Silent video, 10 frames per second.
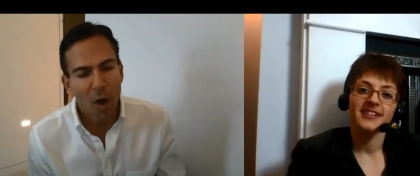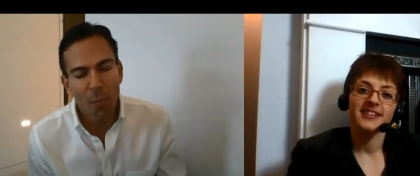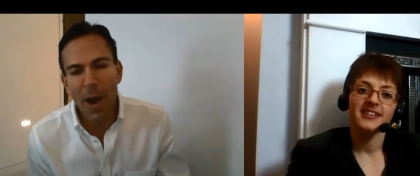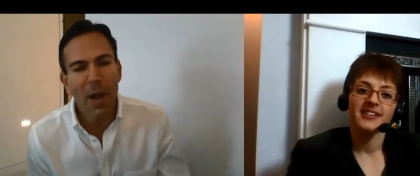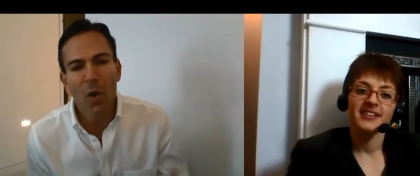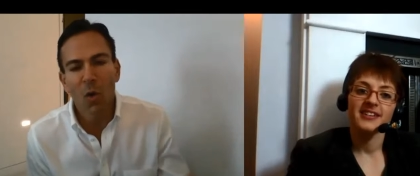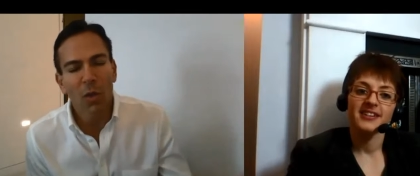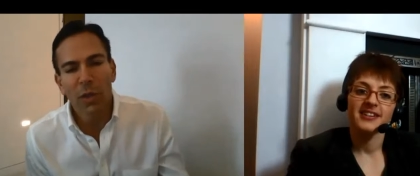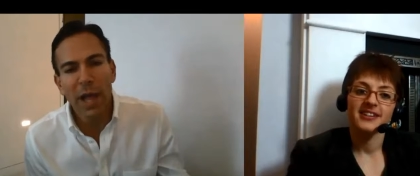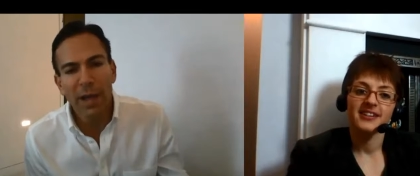Speaker 1: My
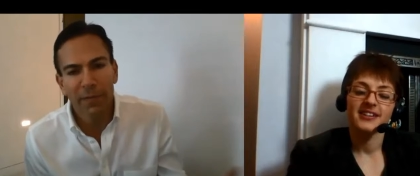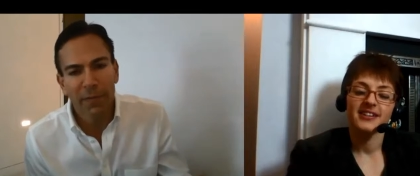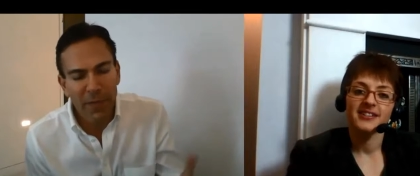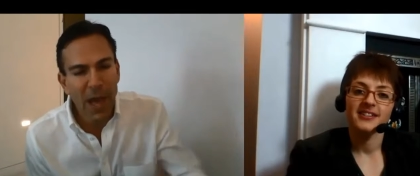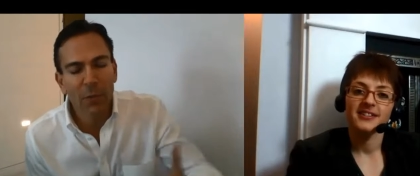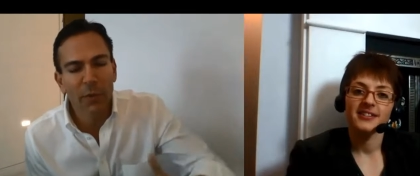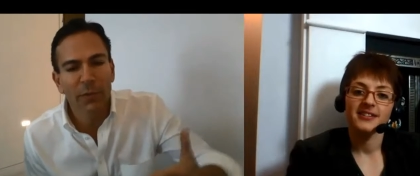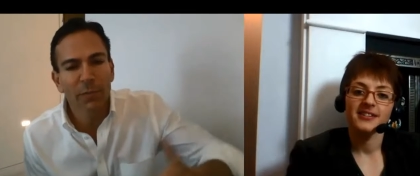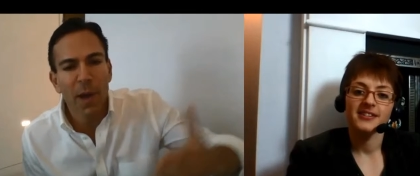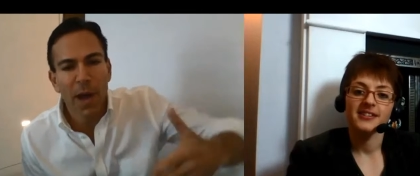whole life, that
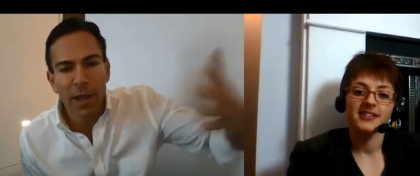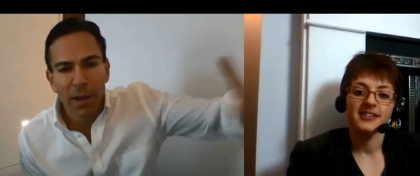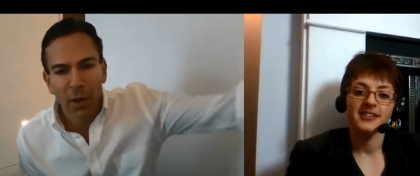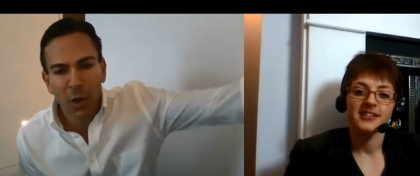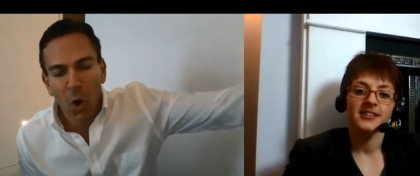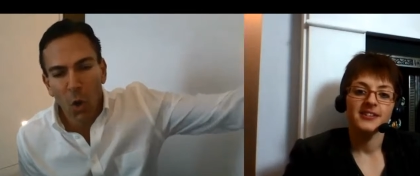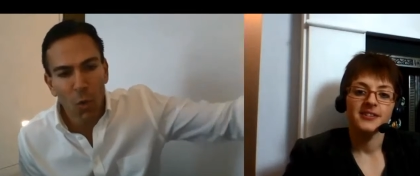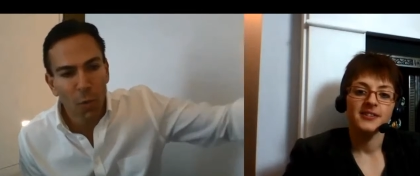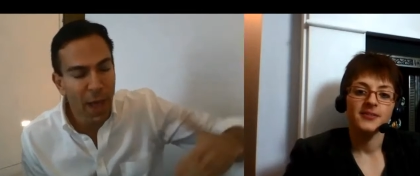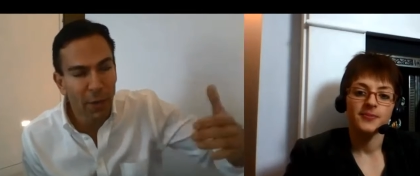was my
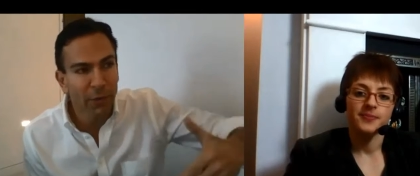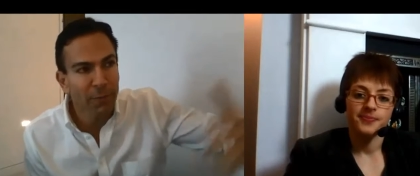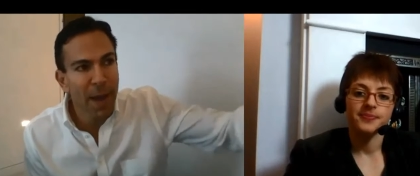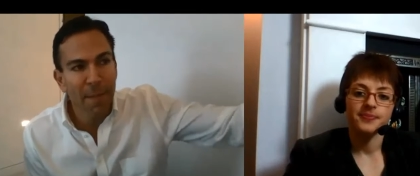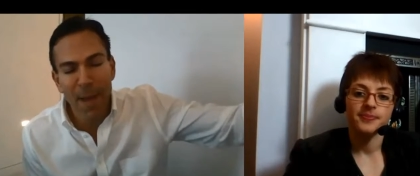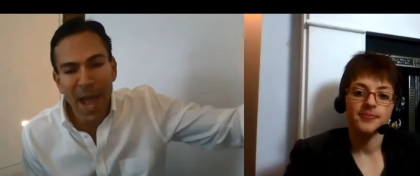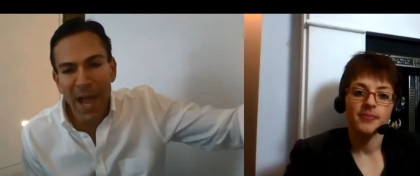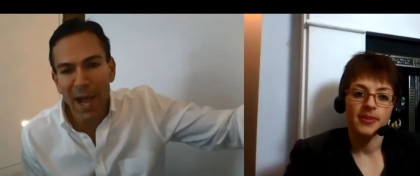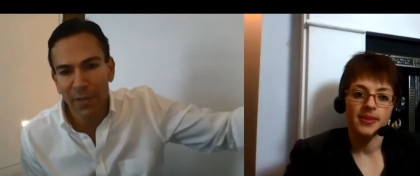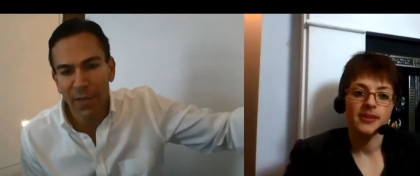goal. That was my
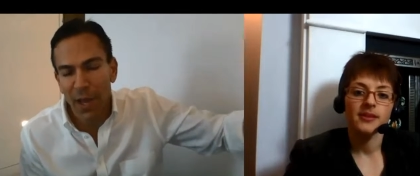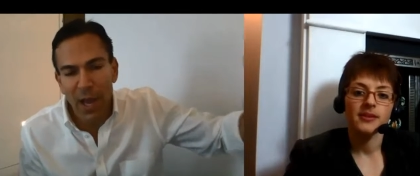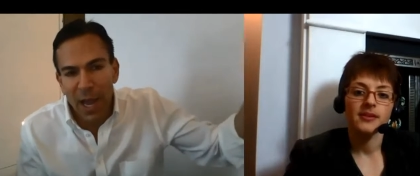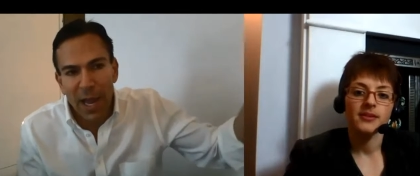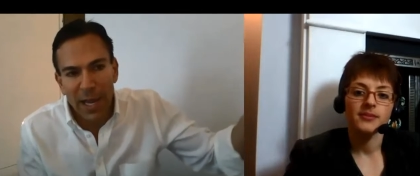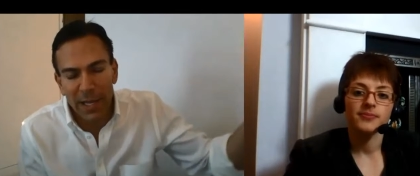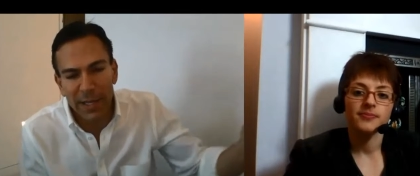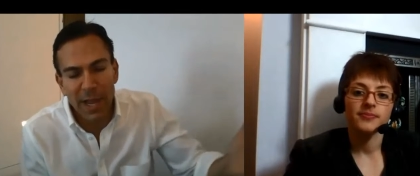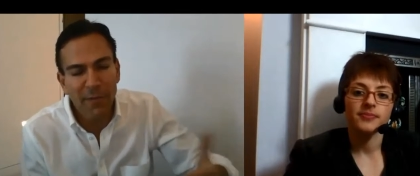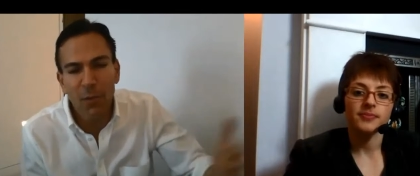path. It,
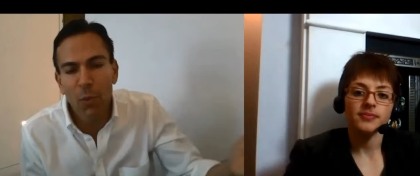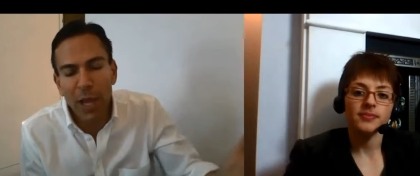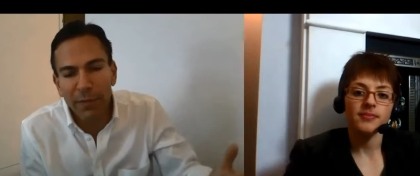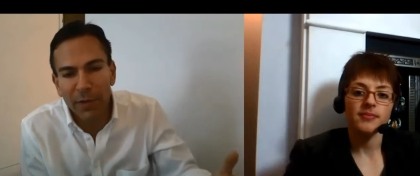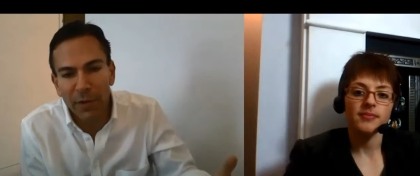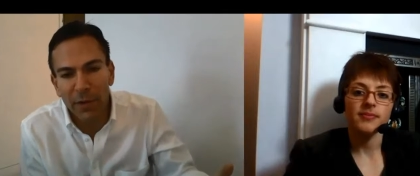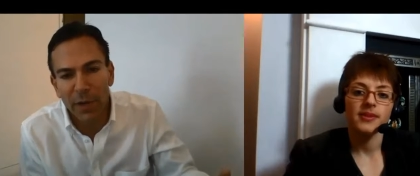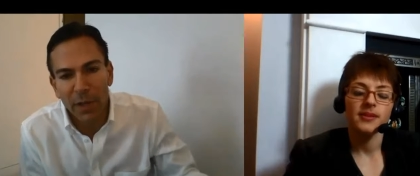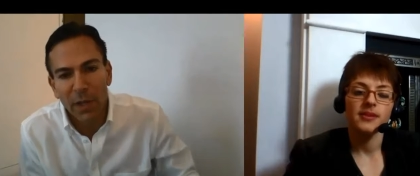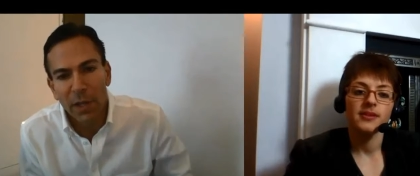it never wavered,
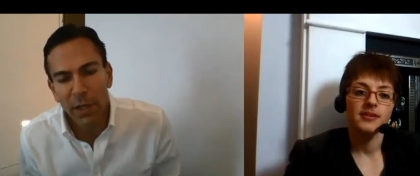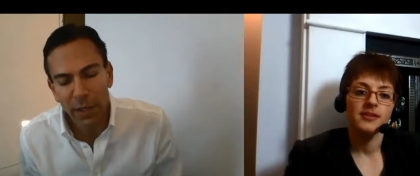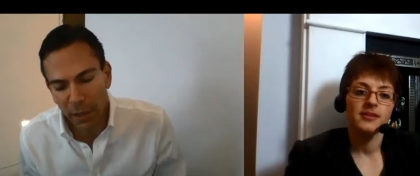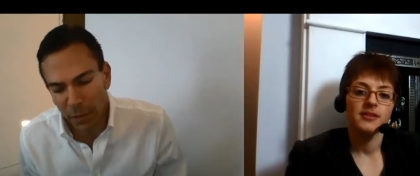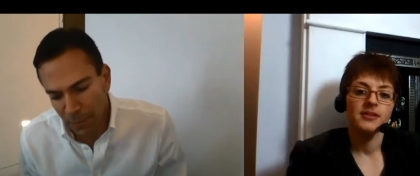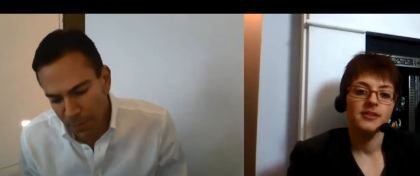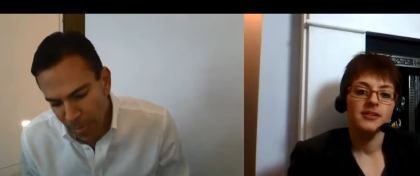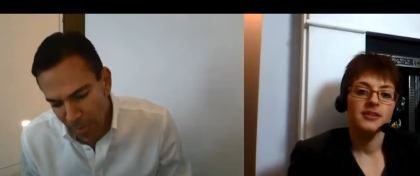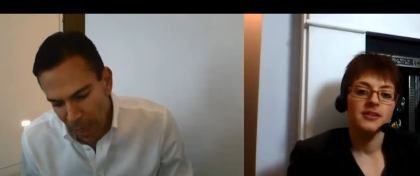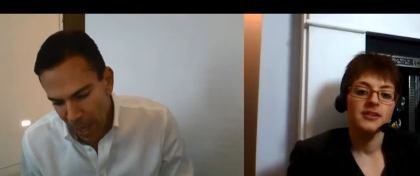you know?
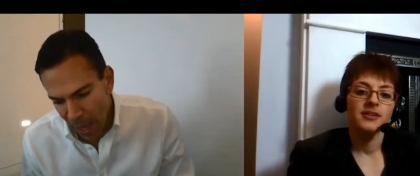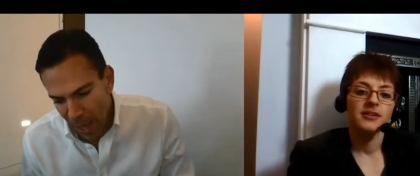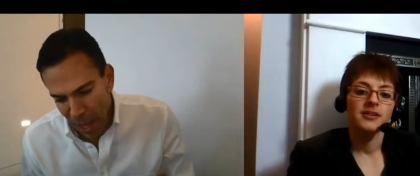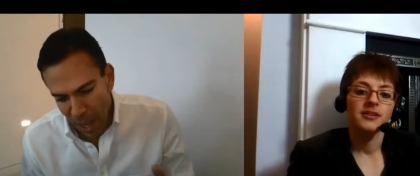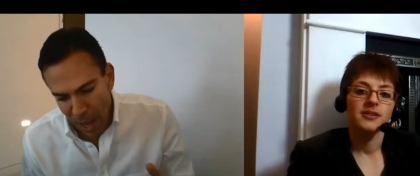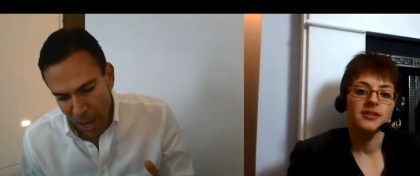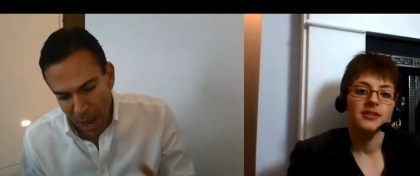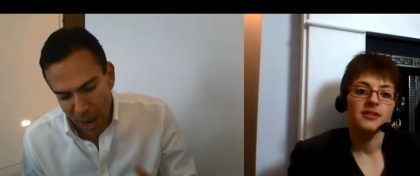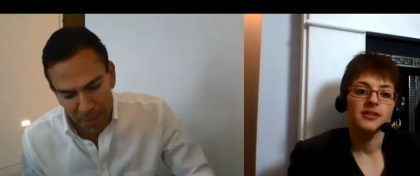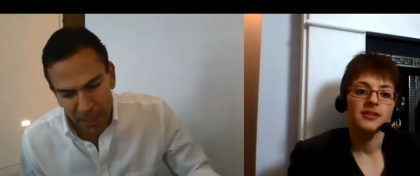
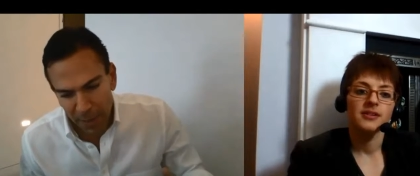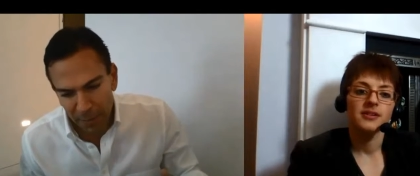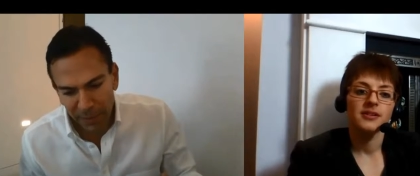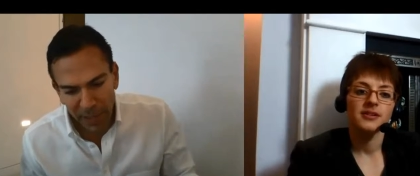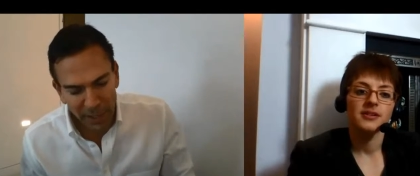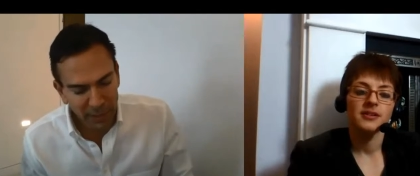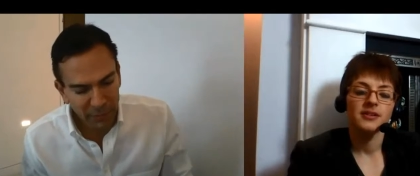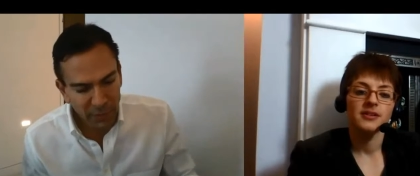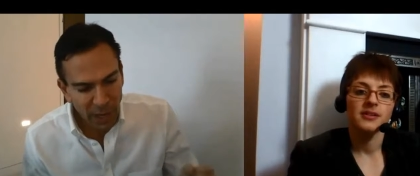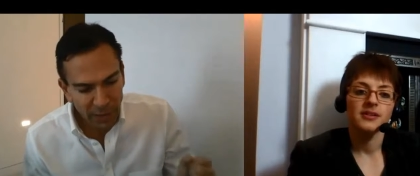I become a
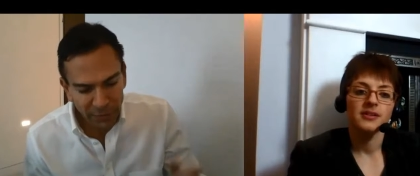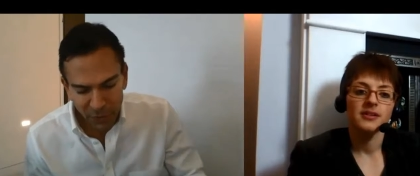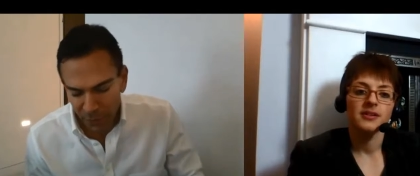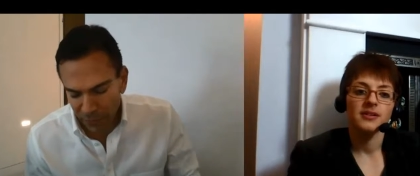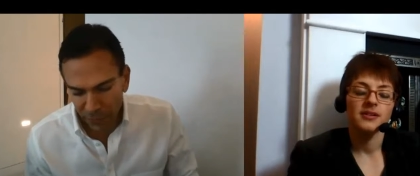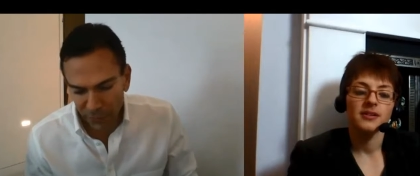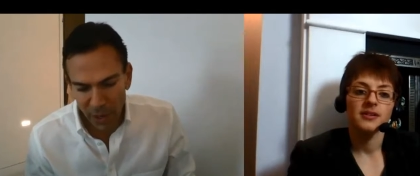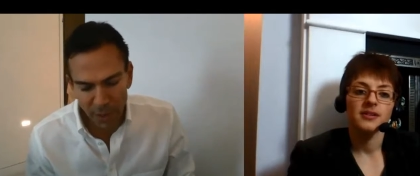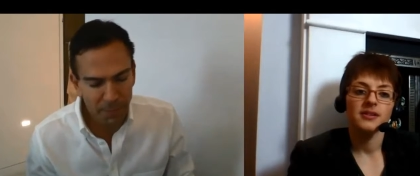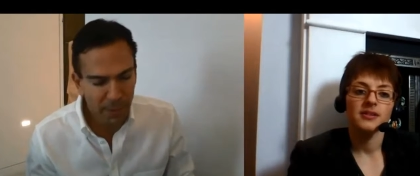dentist, I start this
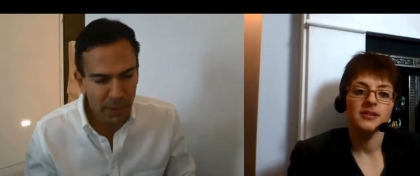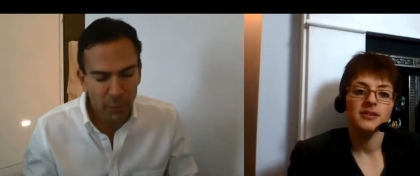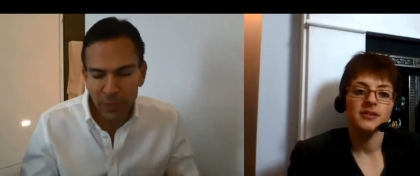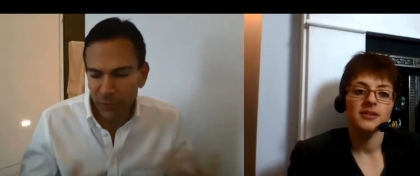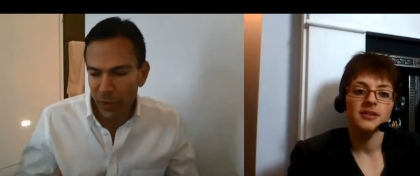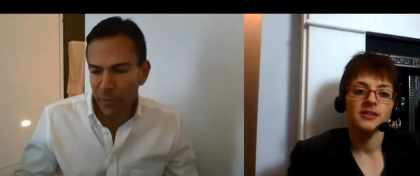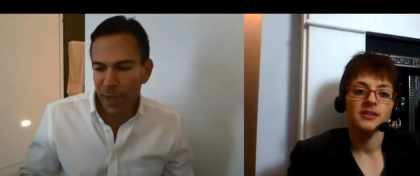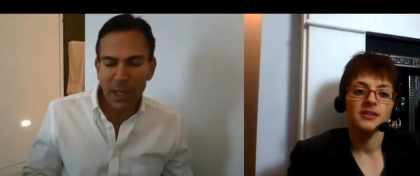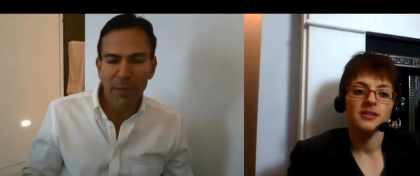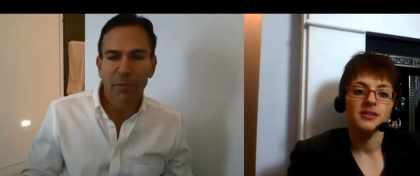company, we start
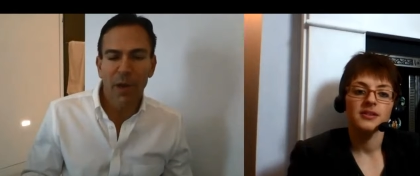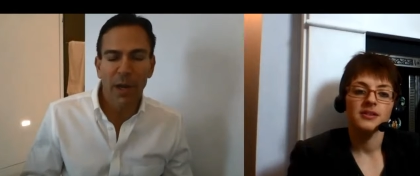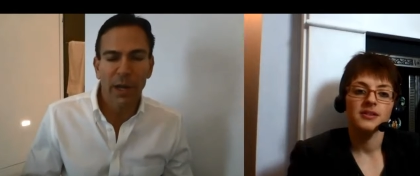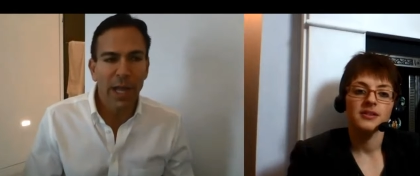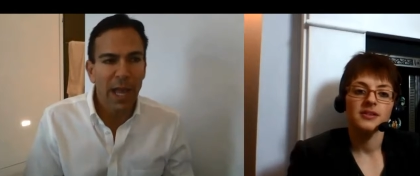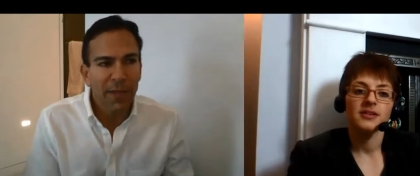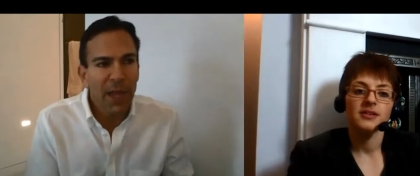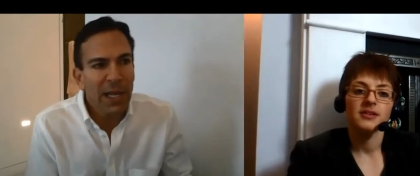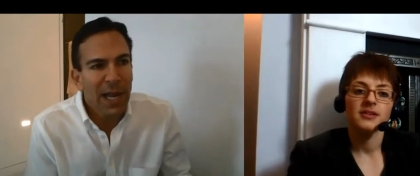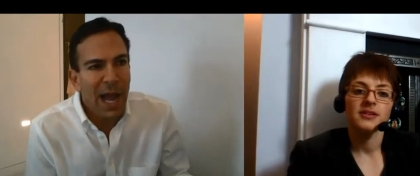making product, and
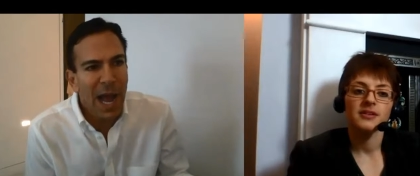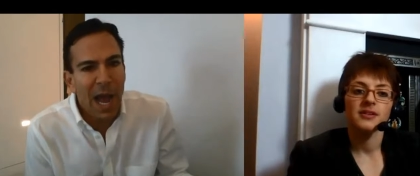then